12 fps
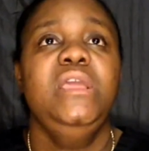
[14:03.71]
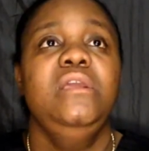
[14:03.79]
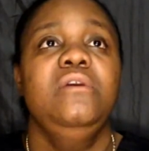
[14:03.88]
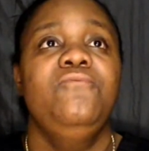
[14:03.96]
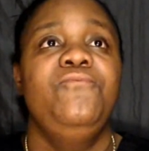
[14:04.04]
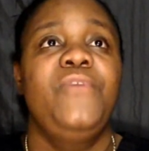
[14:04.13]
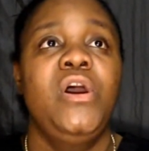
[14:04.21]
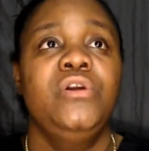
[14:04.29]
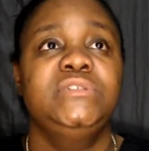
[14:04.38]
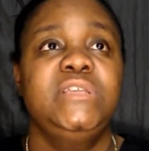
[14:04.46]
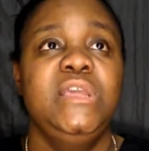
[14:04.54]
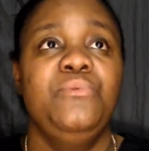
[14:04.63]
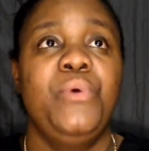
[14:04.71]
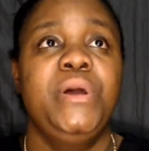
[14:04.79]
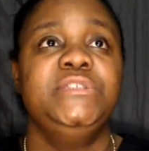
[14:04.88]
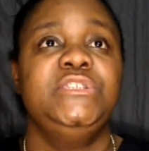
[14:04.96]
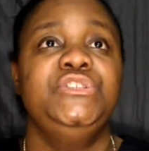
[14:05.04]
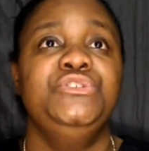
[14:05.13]
First, he
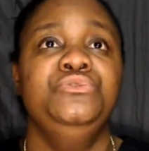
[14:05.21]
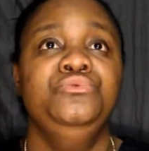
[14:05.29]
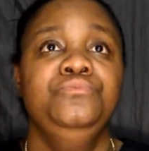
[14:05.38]
wants to,